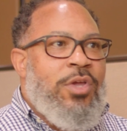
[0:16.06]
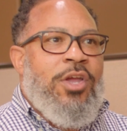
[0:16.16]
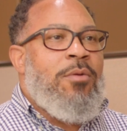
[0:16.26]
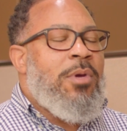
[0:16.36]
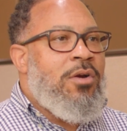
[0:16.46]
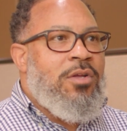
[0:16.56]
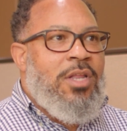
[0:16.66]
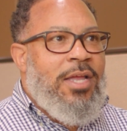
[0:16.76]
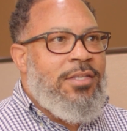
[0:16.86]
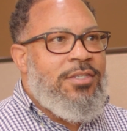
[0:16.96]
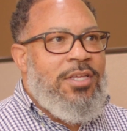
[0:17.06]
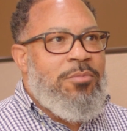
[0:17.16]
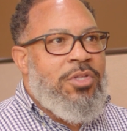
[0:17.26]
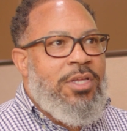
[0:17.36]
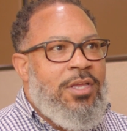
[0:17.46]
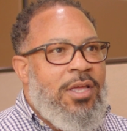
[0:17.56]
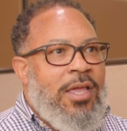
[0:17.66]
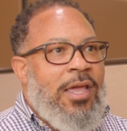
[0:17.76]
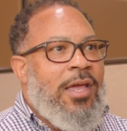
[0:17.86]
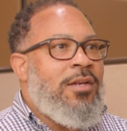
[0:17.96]
care about our clients deeply
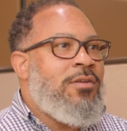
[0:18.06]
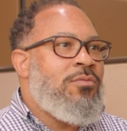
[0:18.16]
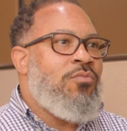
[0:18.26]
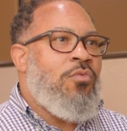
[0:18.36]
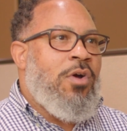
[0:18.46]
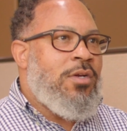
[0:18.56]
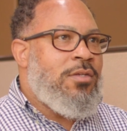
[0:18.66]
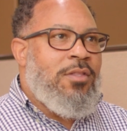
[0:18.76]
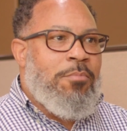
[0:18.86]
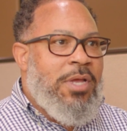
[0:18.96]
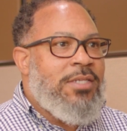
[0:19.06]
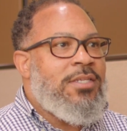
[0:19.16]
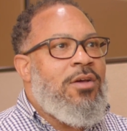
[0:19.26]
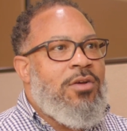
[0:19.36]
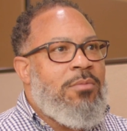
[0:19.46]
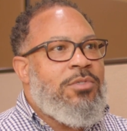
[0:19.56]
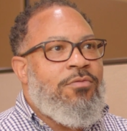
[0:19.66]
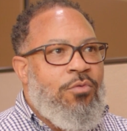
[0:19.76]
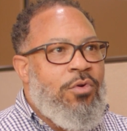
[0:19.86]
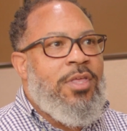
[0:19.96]
and want the best outcomes
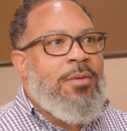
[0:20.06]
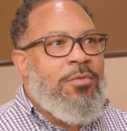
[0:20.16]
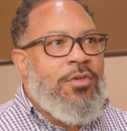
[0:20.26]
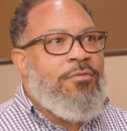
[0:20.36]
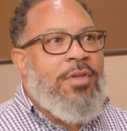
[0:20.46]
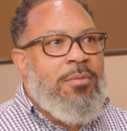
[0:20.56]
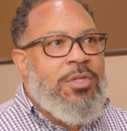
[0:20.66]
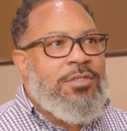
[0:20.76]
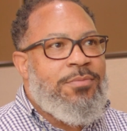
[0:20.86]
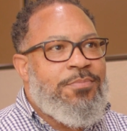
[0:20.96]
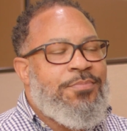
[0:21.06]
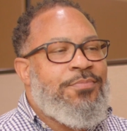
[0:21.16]
for them and their families.